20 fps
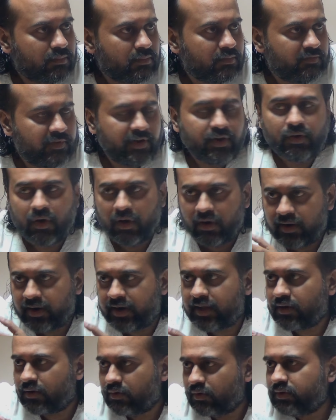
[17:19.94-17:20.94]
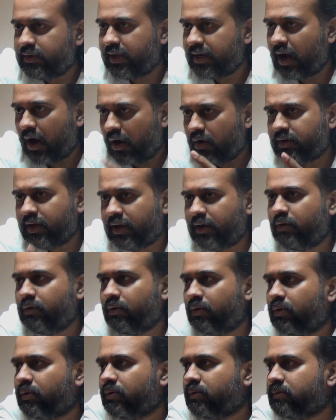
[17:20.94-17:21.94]
when you already know then how can you
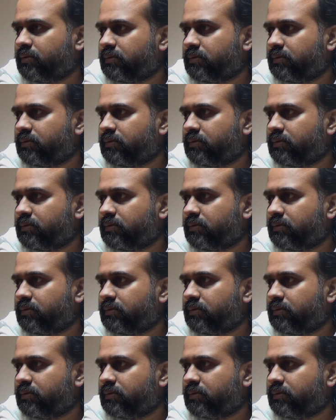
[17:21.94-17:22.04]
know